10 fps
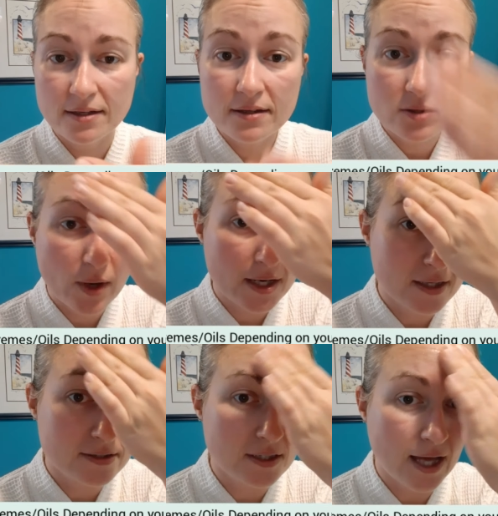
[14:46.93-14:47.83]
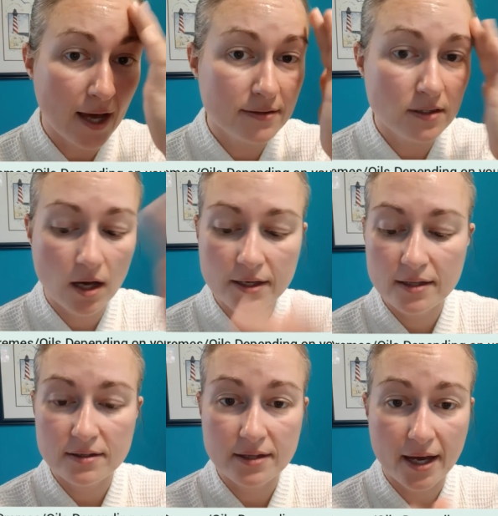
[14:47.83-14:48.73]
This is the way to get it to last the
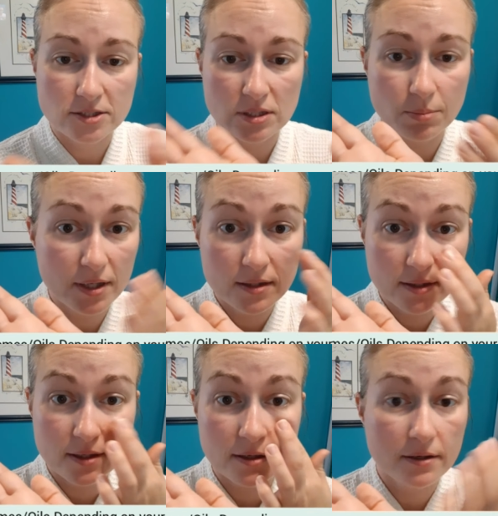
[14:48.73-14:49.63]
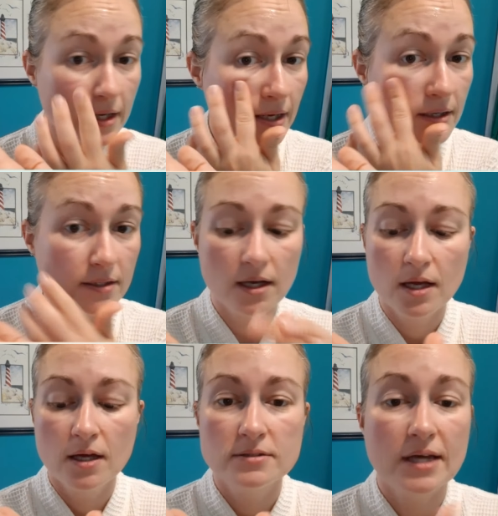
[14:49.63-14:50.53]
longest, is to actually put it in the center of your hand,
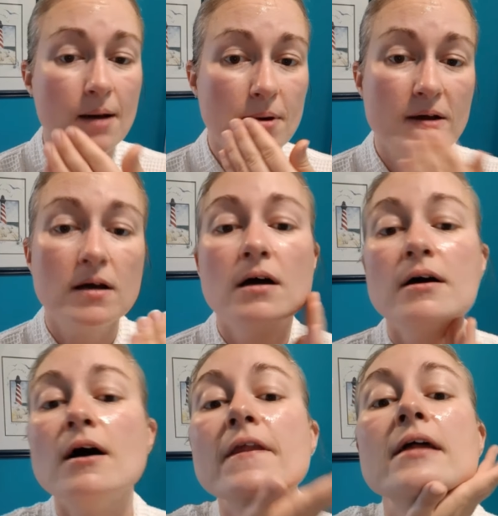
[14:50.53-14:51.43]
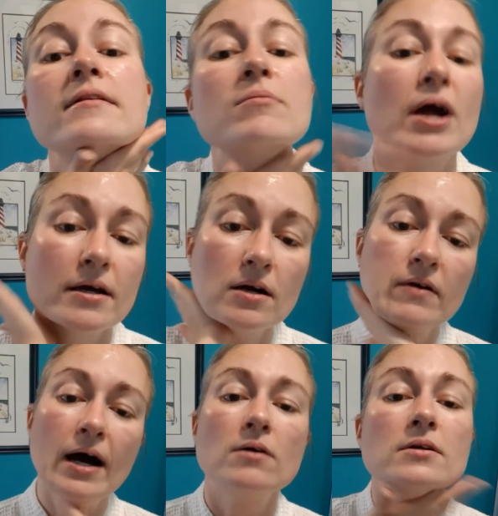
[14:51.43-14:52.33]
dab it, and then spread it
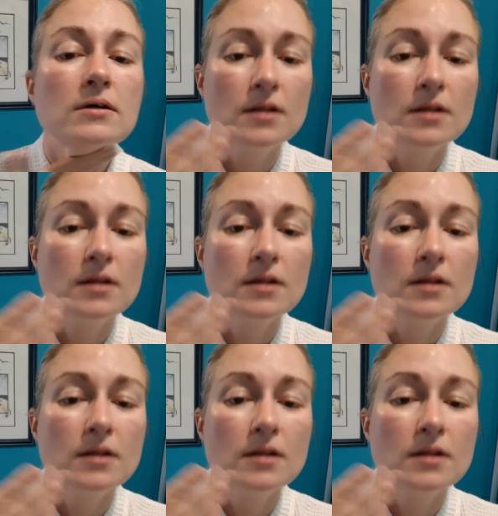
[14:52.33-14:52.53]
around.